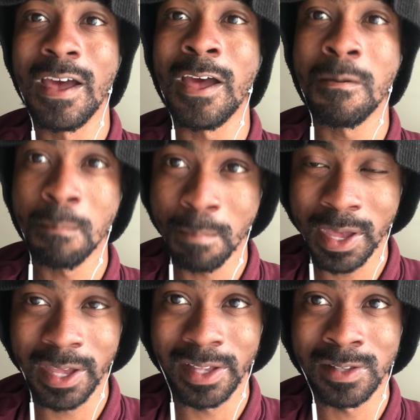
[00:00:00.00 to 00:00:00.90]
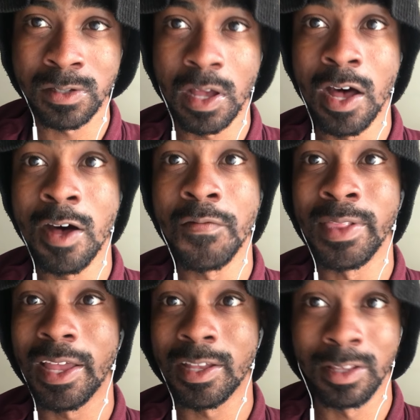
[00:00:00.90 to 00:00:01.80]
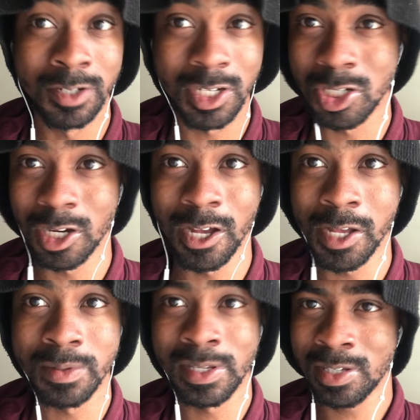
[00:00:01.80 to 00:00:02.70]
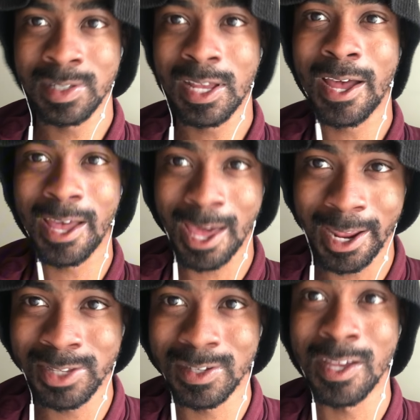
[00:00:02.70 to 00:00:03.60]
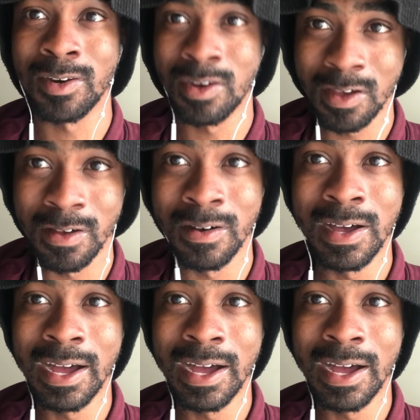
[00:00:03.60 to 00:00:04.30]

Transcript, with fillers: and means of like losing jobs. This is not anything new.